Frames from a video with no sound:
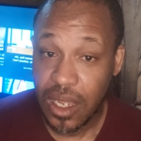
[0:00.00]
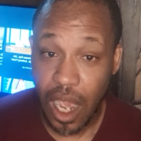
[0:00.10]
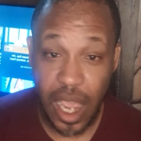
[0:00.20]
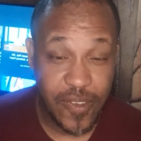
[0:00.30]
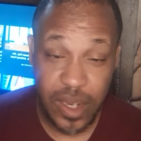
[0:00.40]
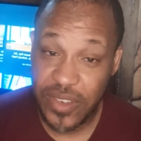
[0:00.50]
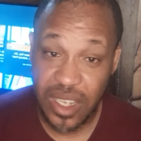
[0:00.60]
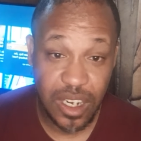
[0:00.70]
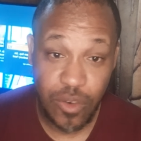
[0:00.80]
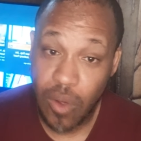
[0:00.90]
uh, even if it's
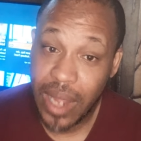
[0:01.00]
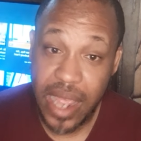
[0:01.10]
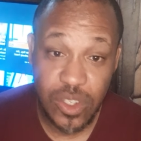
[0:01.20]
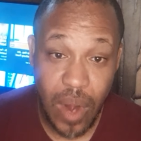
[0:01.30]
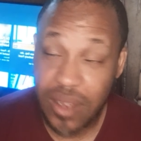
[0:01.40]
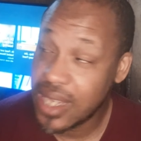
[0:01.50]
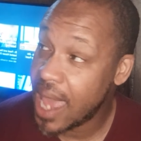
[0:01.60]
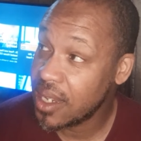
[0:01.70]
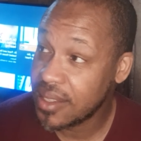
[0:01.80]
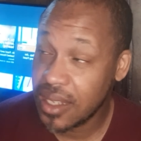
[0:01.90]
under grow lights or outside
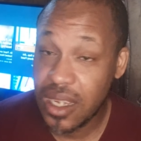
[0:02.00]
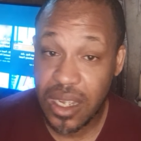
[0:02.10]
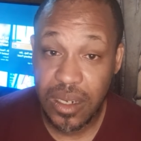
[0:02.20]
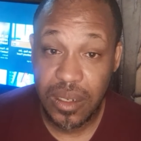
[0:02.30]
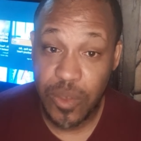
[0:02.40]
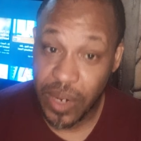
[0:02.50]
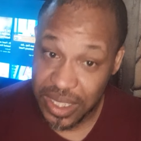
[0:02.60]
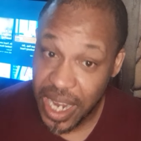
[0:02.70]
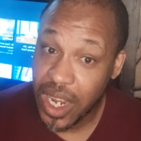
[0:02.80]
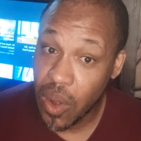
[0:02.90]
in the sun, you want to
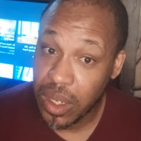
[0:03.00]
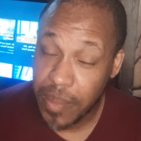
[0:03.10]
check on it.